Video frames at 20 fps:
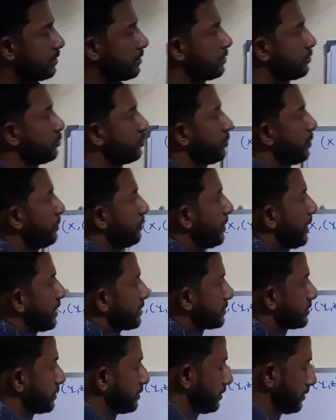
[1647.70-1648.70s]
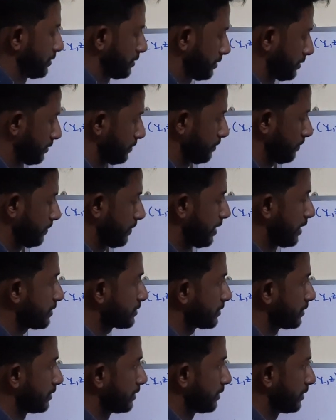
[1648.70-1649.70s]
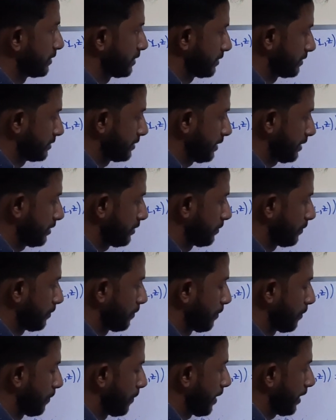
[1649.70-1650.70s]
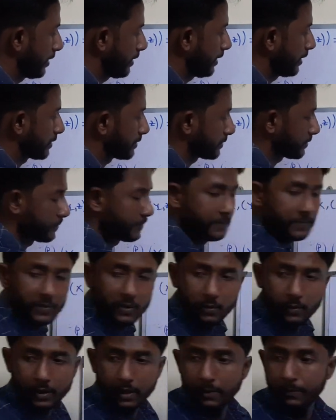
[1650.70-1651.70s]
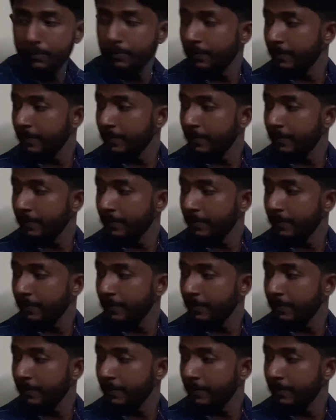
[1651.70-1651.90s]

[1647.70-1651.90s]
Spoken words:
to be plus z y x. Okay,